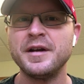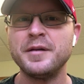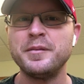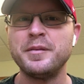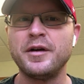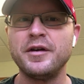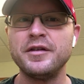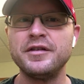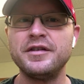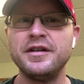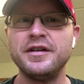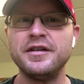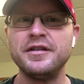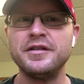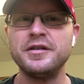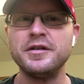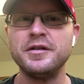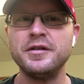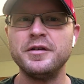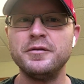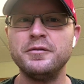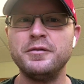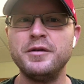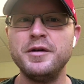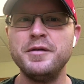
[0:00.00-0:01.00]
Paul says,
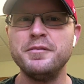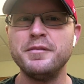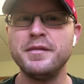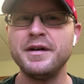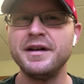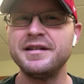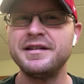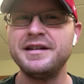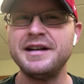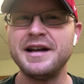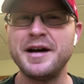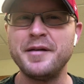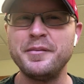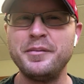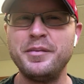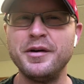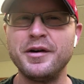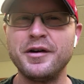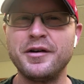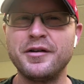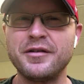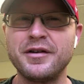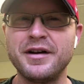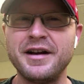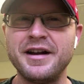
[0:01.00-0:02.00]
We must not
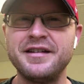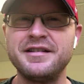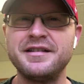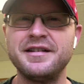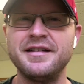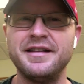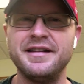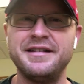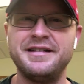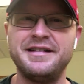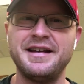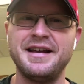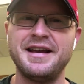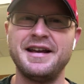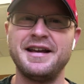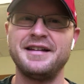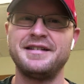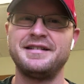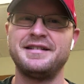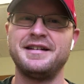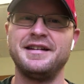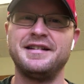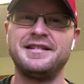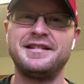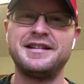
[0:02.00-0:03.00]
put Christ to the
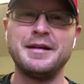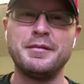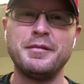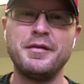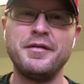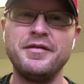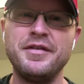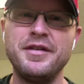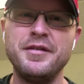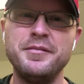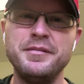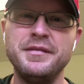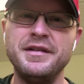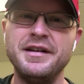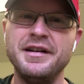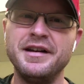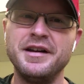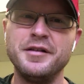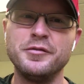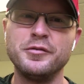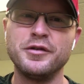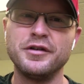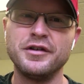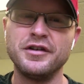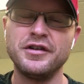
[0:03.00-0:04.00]
test as some of them did
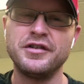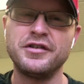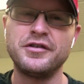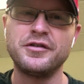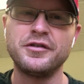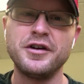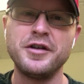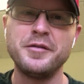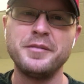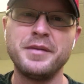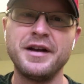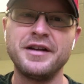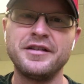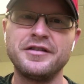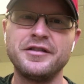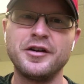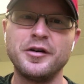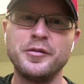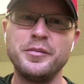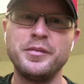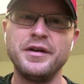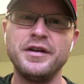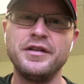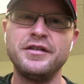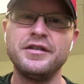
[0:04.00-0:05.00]
and were destroyed by
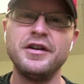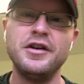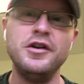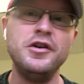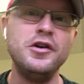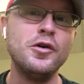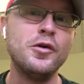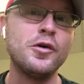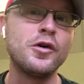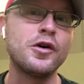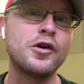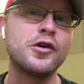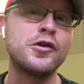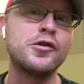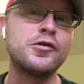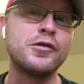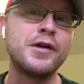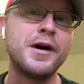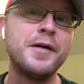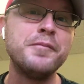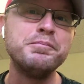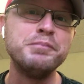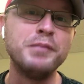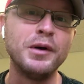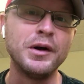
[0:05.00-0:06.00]
serpents, nor
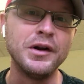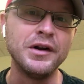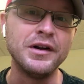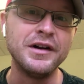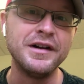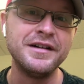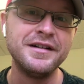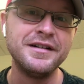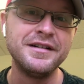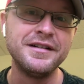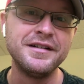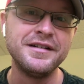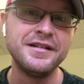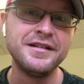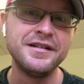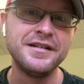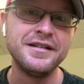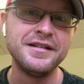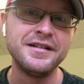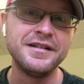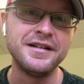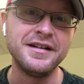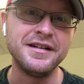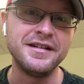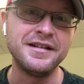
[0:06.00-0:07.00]
grumble,
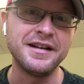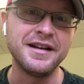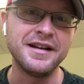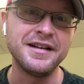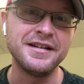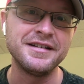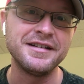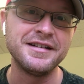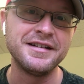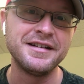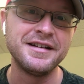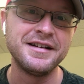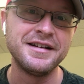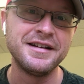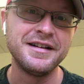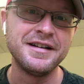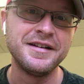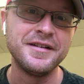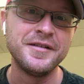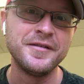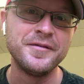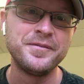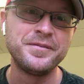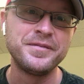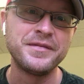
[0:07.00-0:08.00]
he says,
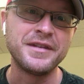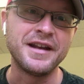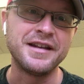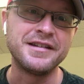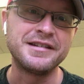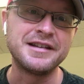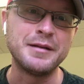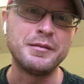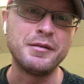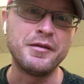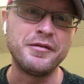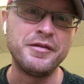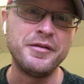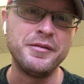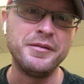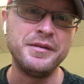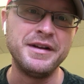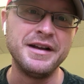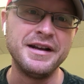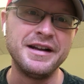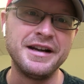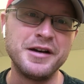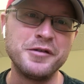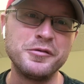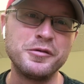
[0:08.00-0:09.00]
as some of them
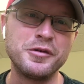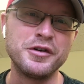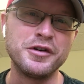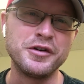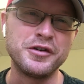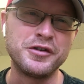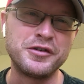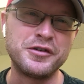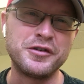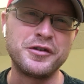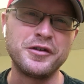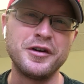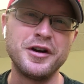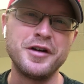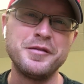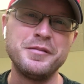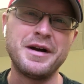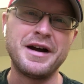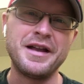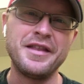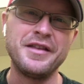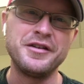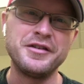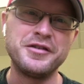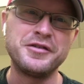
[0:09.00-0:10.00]
did and were destroyed
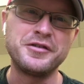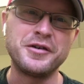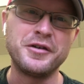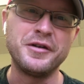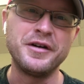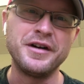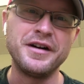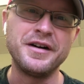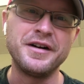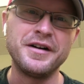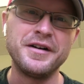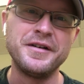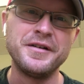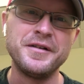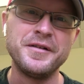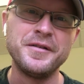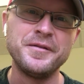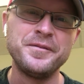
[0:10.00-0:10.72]
by the destroyer.